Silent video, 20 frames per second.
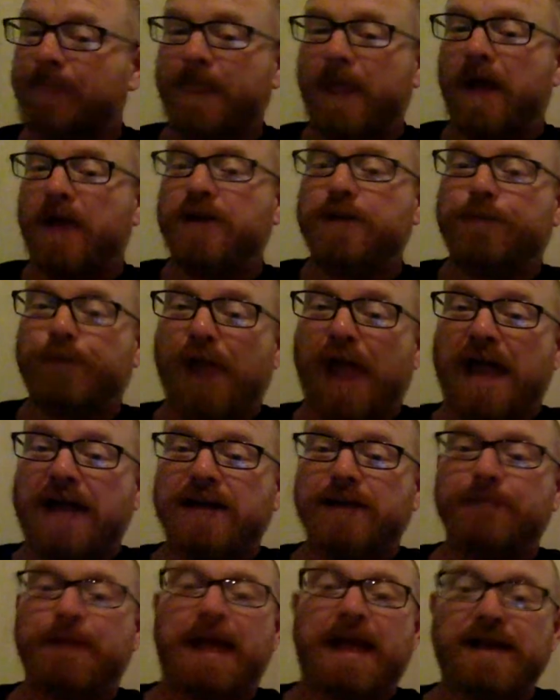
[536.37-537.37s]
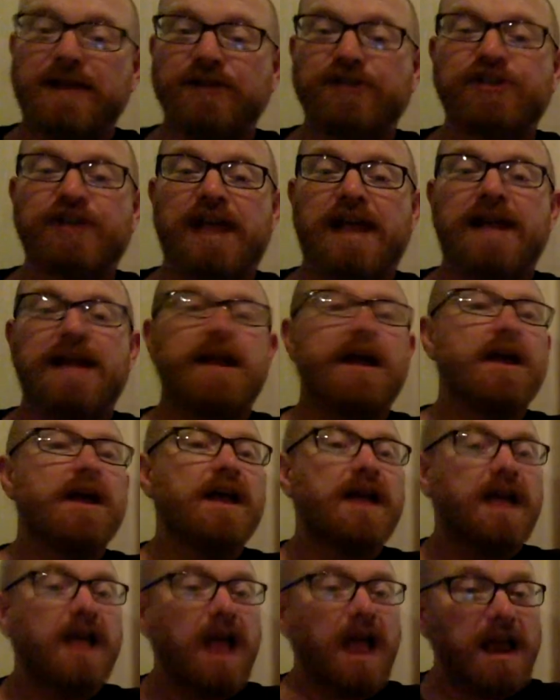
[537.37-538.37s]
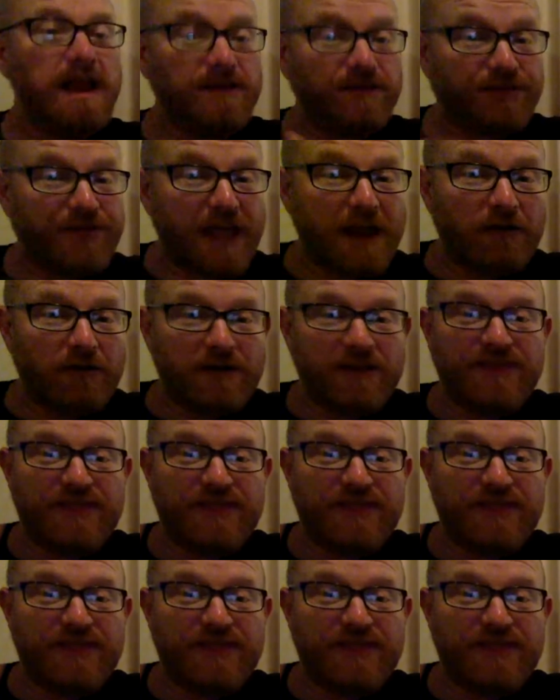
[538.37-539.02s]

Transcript: and you're playing the main sheet, in theory,